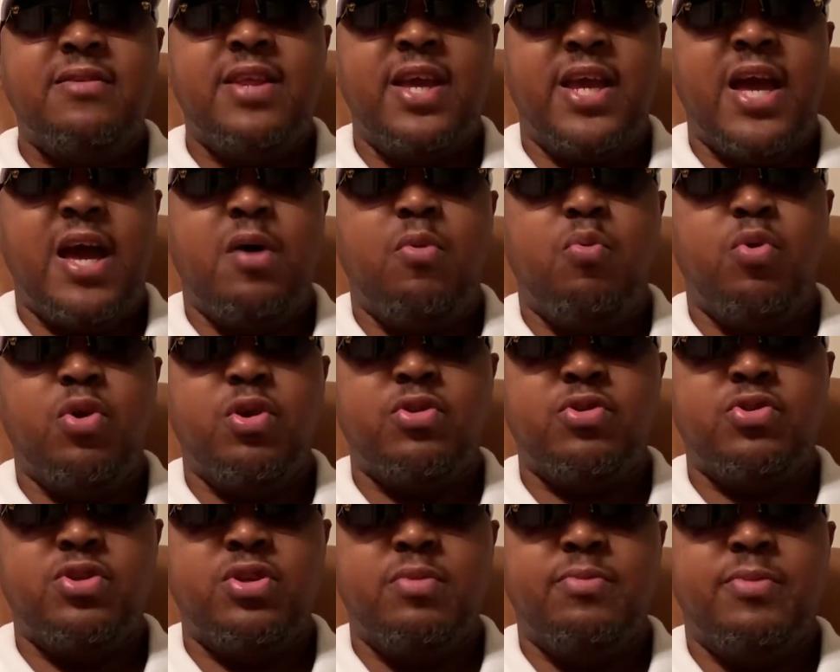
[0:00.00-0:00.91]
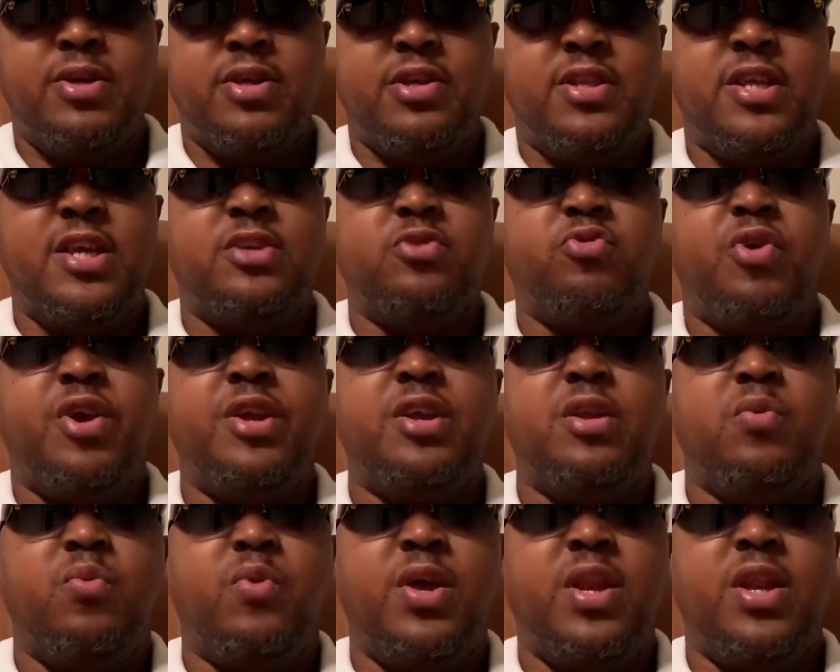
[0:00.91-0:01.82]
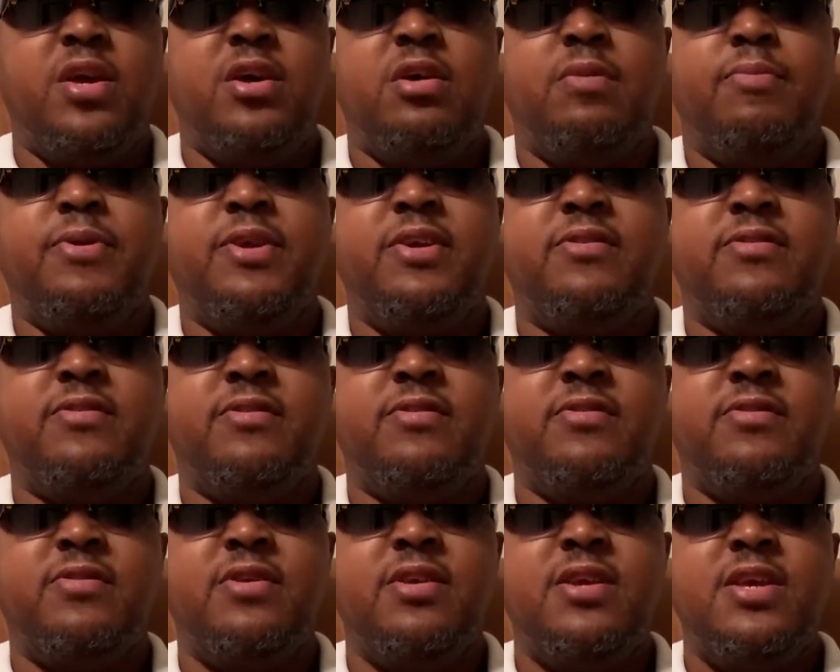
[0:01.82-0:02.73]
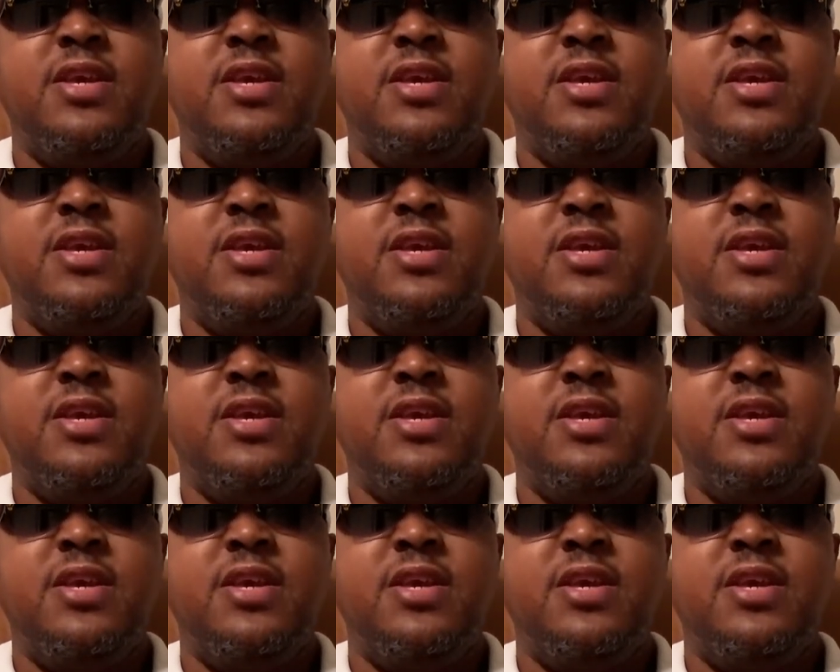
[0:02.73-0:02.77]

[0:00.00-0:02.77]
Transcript: they got worse because they traded away the good pieces,